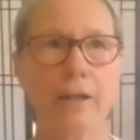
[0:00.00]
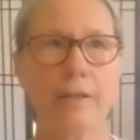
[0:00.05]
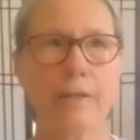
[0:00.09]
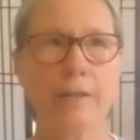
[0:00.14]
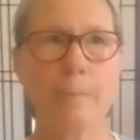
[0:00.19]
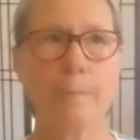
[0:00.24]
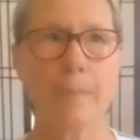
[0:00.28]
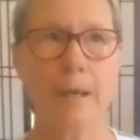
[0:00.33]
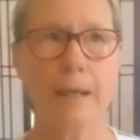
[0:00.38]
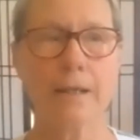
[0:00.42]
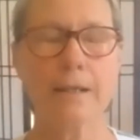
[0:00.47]
the
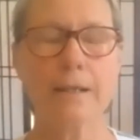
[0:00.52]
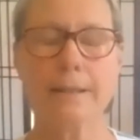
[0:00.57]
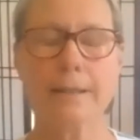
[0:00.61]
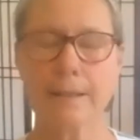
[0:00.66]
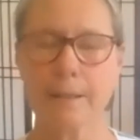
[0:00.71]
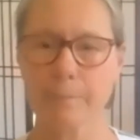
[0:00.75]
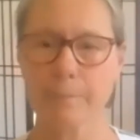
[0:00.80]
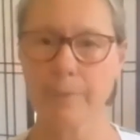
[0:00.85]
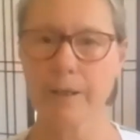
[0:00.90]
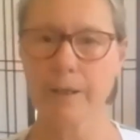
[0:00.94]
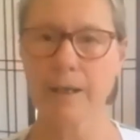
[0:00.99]
minute
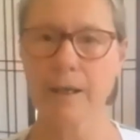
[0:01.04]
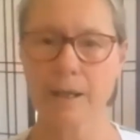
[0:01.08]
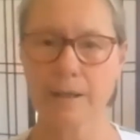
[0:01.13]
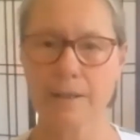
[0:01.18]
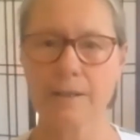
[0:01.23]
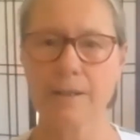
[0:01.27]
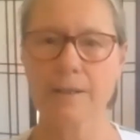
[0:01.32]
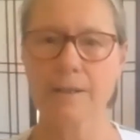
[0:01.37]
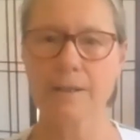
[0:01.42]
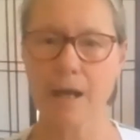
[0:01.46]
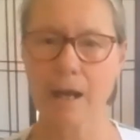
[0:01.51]
somebody gets
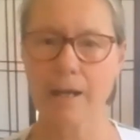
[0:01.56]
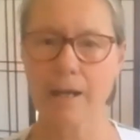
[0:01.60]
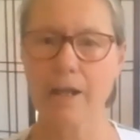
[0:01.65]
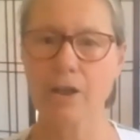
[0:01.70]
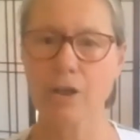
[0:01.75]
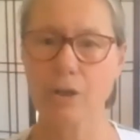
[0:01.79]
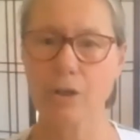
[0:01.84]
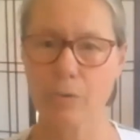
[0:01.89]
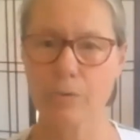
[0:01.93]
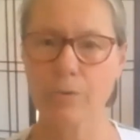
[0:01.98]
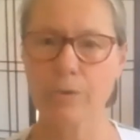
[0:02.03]
a
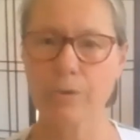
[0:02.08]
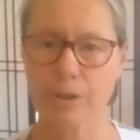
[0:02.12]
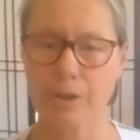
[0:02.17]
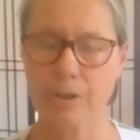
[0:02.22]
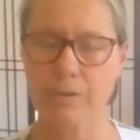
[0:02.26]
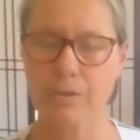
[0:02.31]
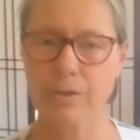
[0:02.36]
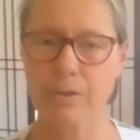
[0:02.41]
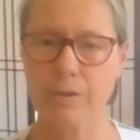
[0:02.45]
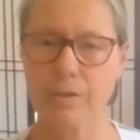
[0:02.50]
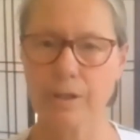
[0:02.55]

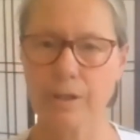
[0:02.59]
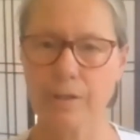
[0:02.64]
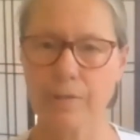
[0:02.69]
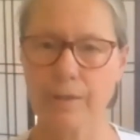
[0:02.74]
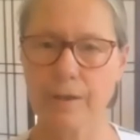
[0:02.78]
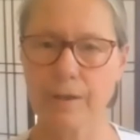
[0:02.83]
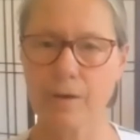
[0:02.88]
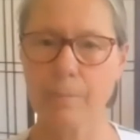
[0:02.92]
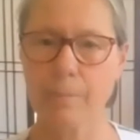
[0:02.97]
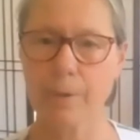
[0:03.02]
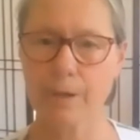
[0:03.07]
diagnosis that
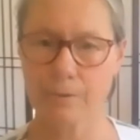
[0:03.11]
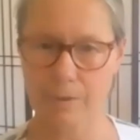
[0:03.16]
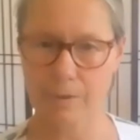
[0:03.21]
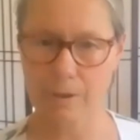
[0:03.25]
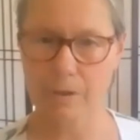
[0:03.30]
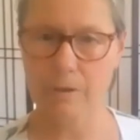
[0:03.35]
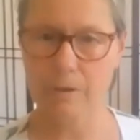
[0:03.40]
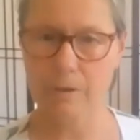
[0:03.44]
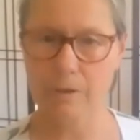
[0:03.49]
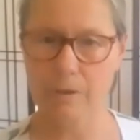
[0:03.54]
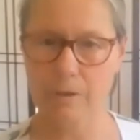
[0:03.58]
they're about
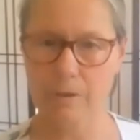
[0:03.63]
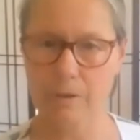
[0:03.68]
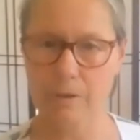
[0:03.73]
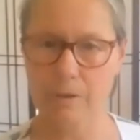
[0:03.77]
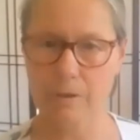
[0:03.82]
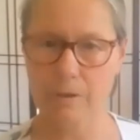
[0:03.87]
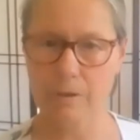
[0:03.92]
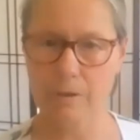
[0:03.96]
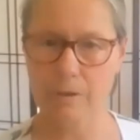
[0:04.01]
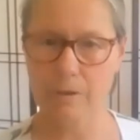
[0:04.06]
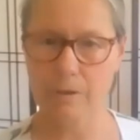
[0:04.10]
to
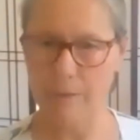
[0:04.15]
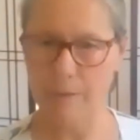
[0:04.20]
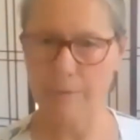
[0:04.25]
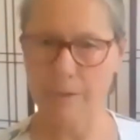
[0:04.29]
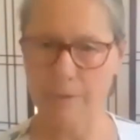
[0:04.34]
die,